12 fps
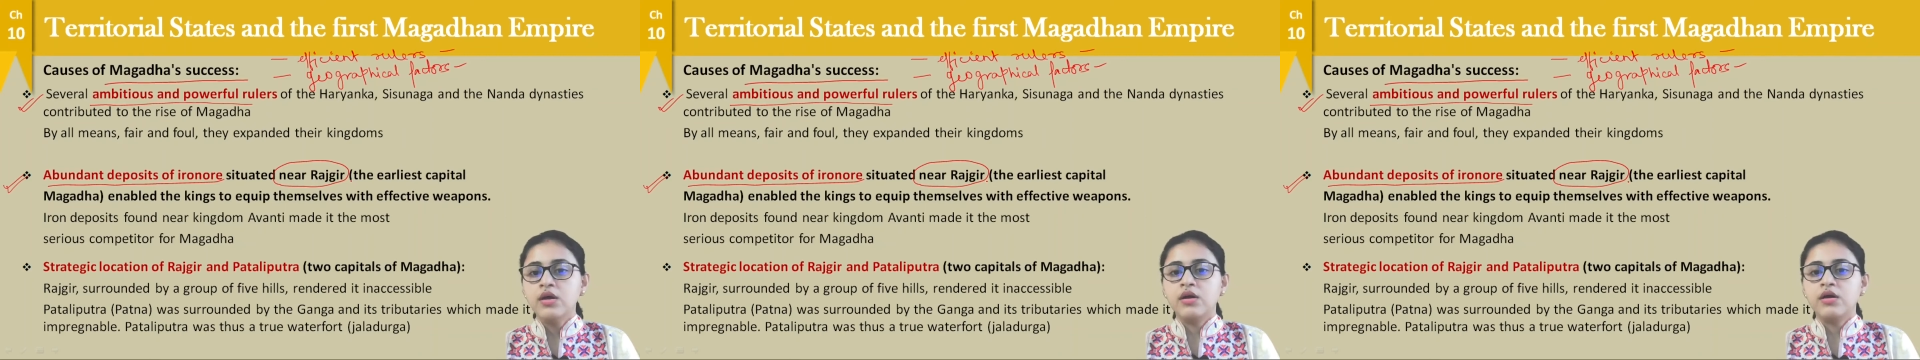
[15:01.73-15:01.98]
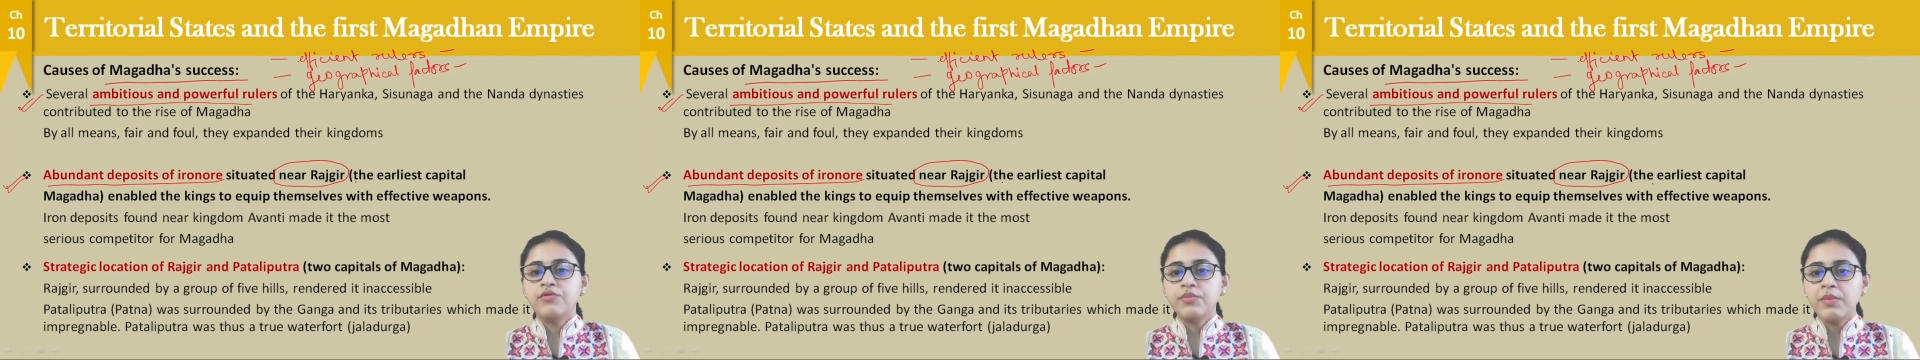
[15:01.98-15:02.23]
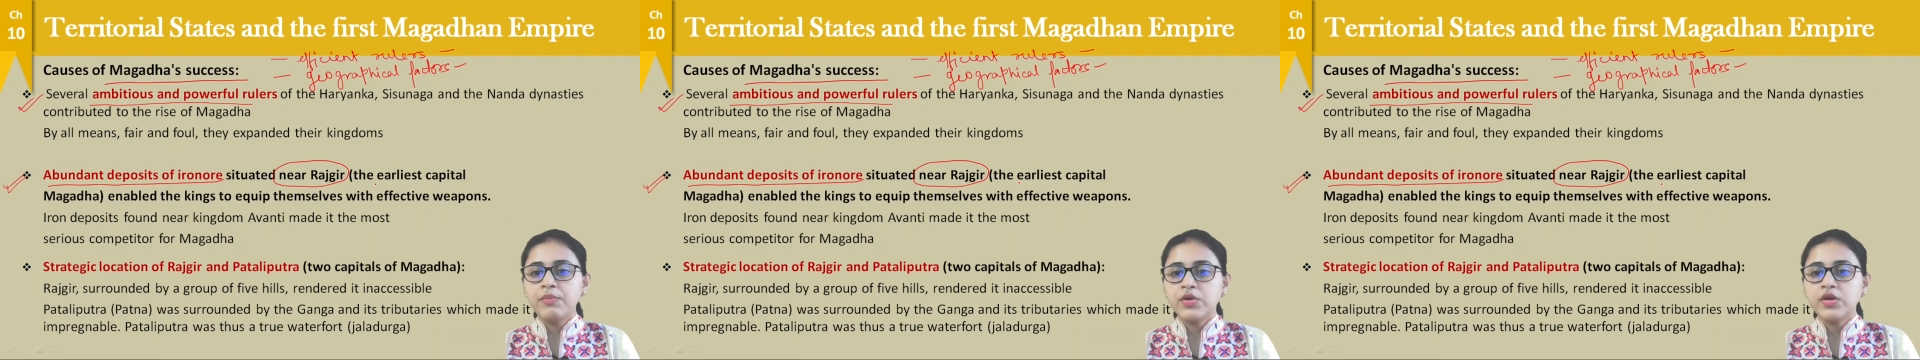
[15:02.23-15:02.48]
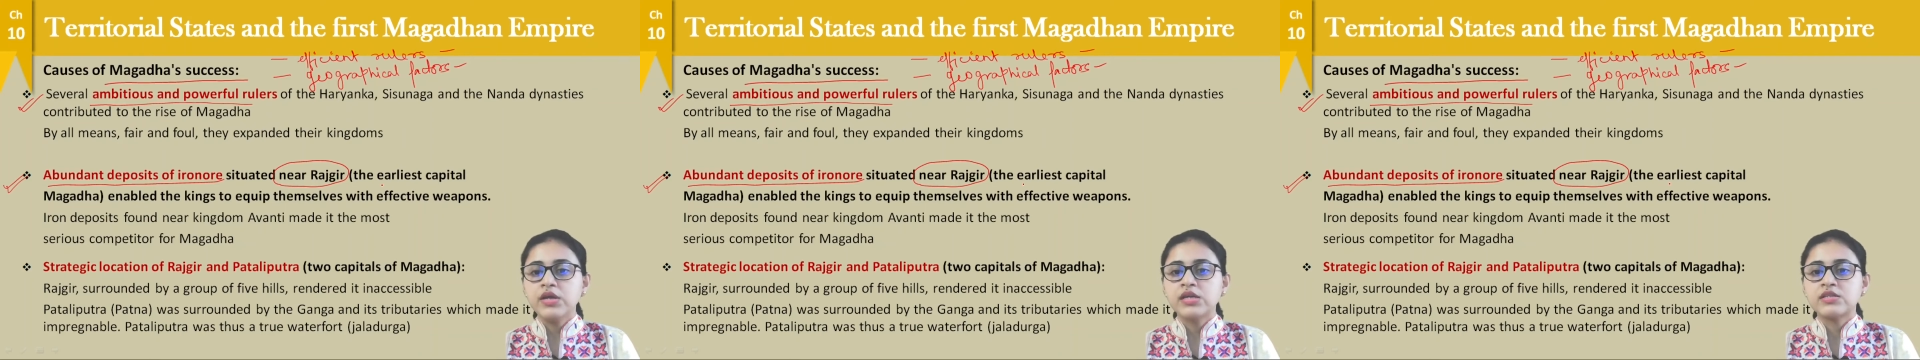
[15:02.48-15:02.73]
remember,
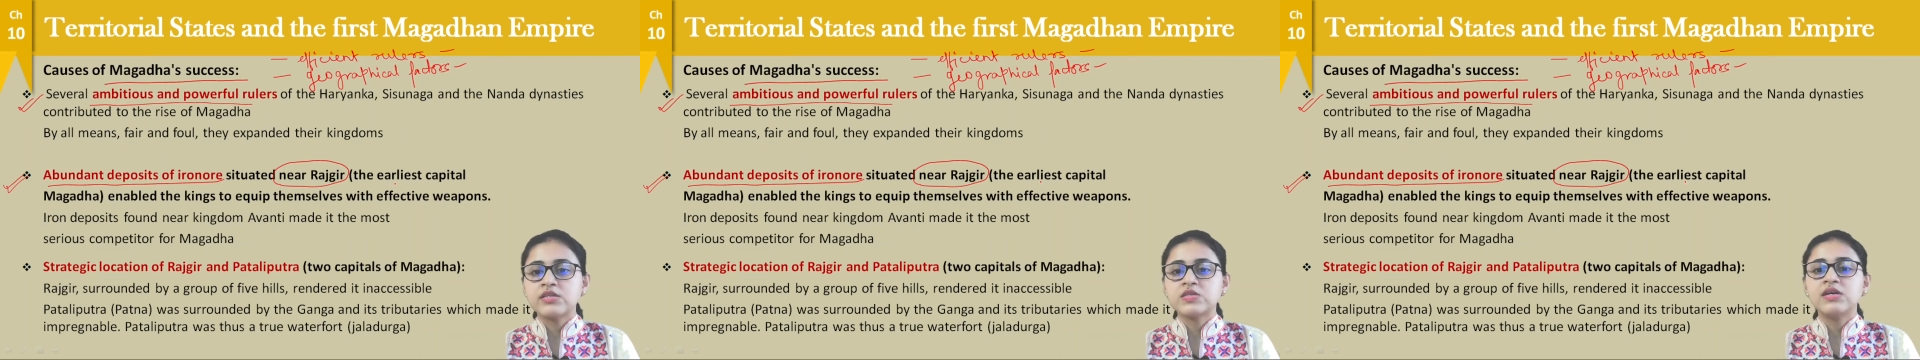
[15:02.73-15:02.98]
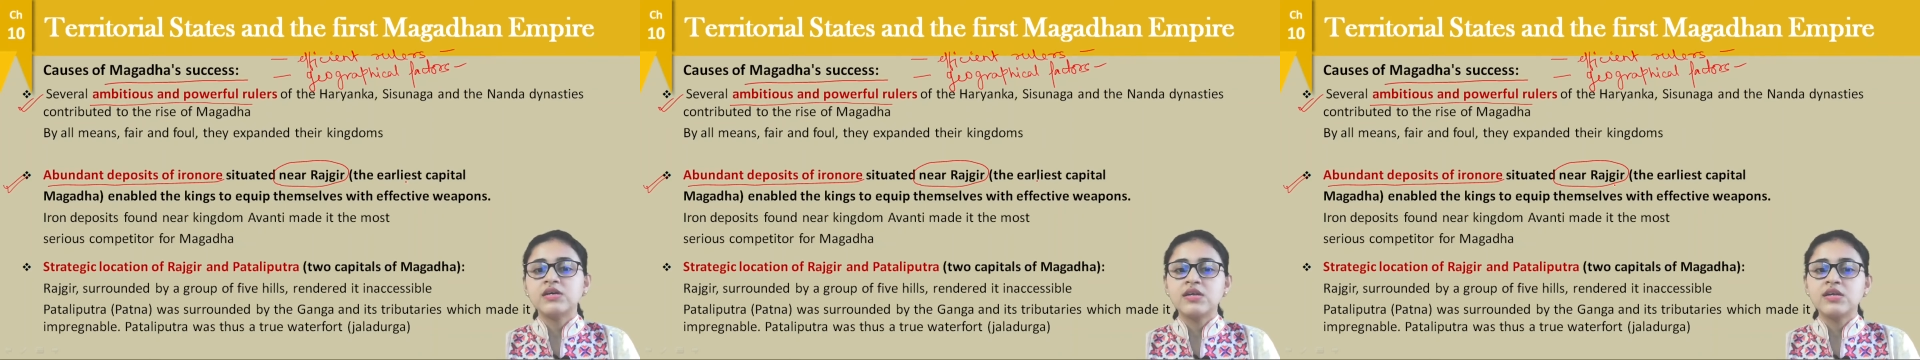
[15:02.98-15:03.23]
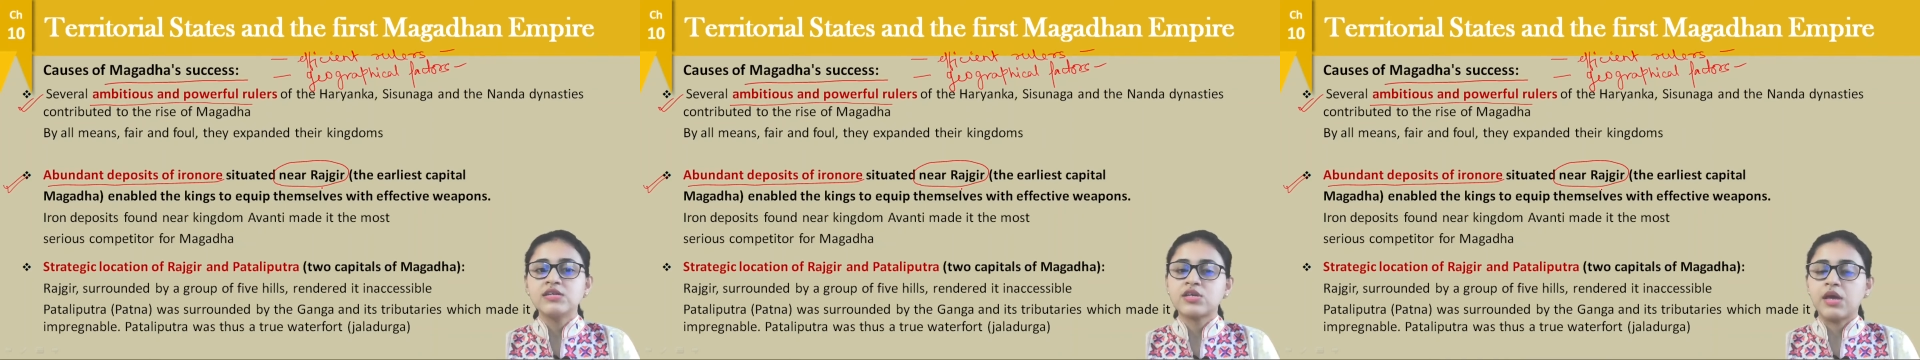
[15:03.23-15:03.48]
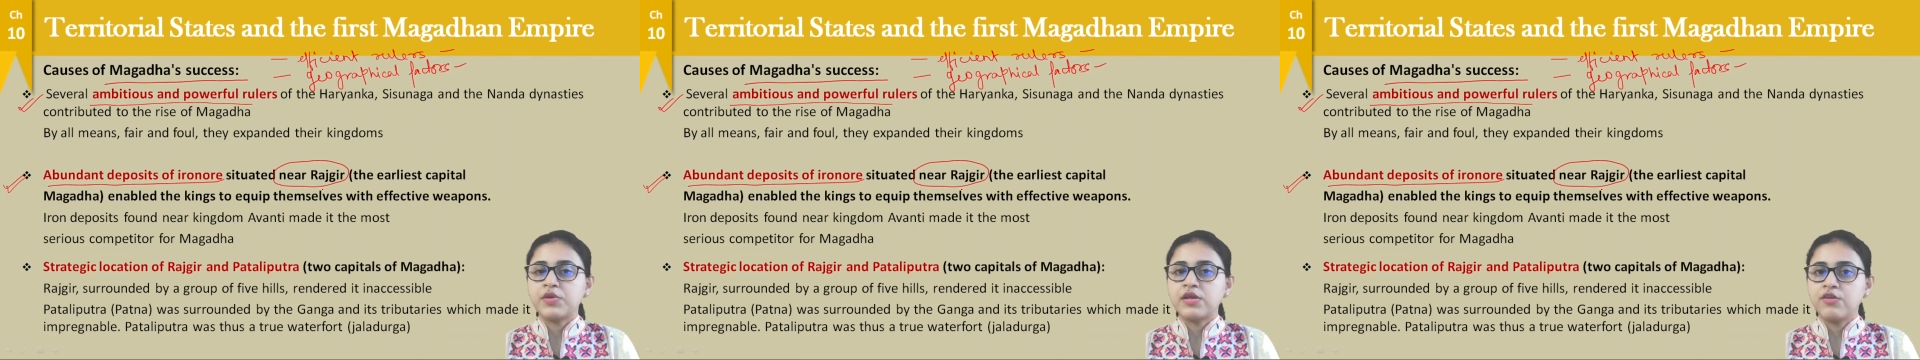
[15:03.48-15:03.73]
it is the earliest
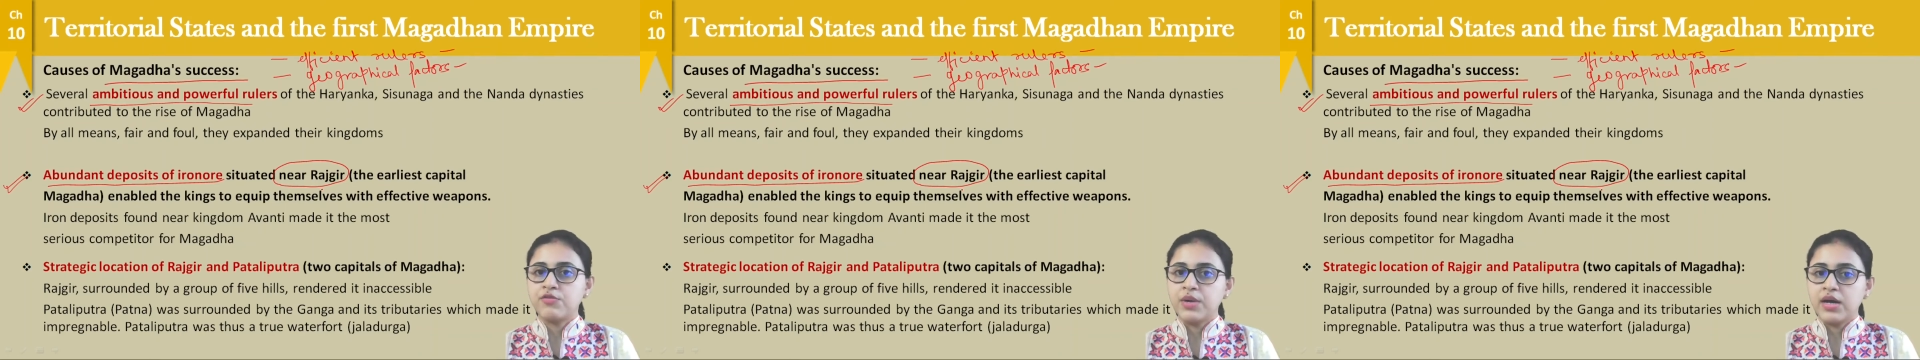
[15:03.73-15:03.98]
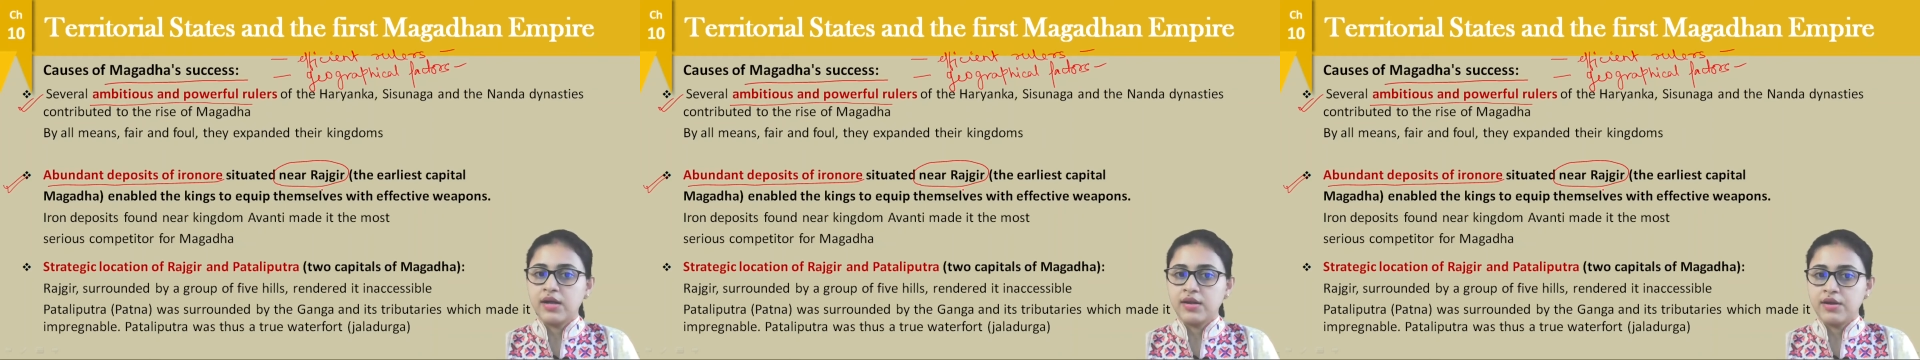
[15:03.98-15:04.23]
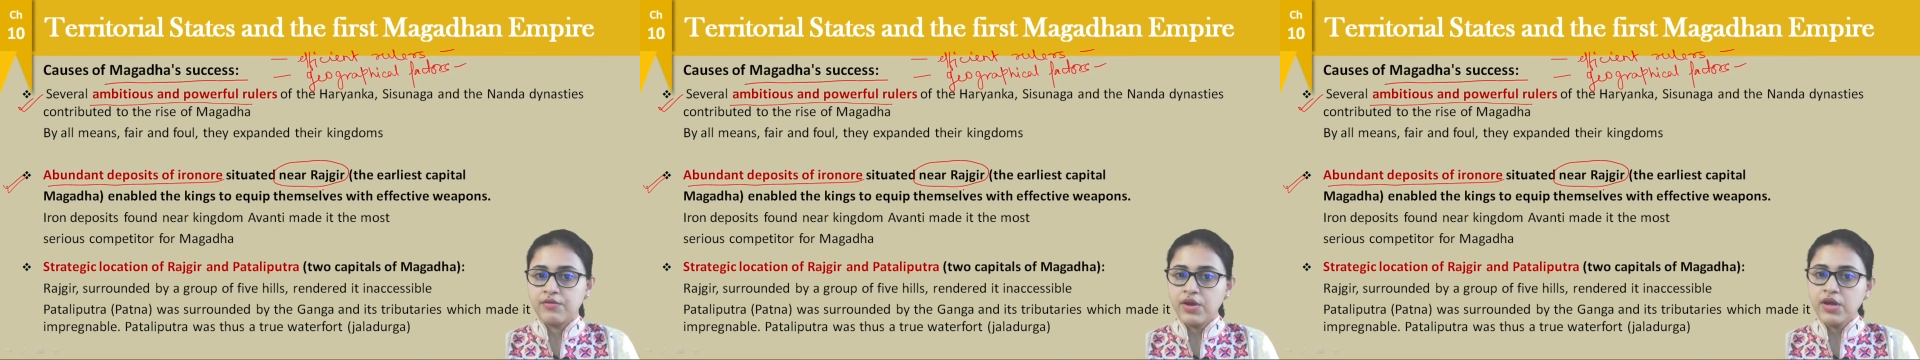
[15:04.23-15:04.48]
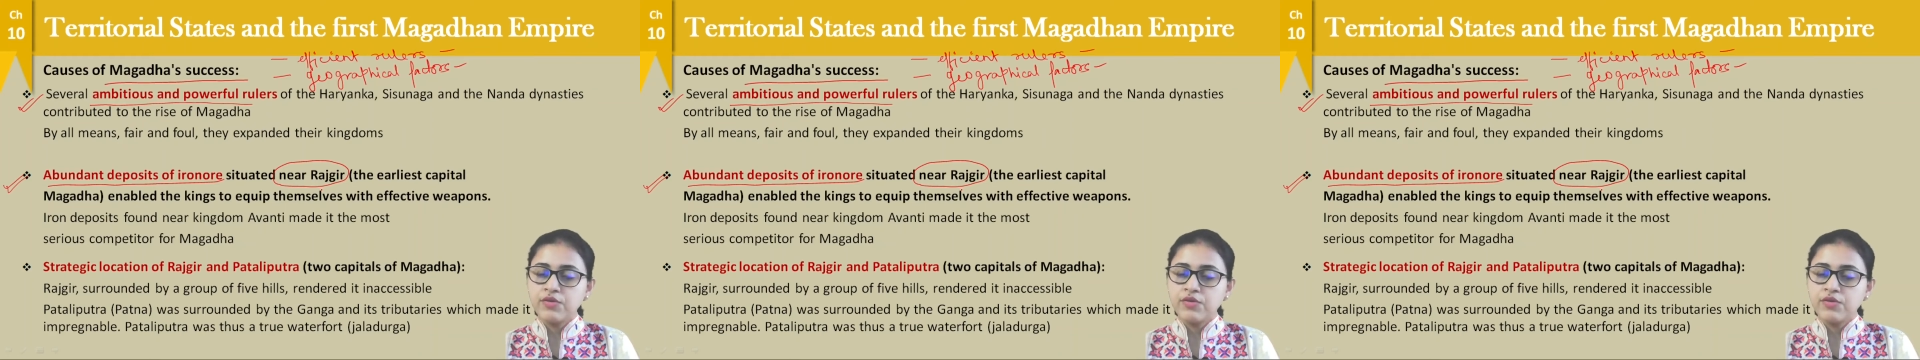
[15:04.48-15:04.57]
capital of Magadha, right?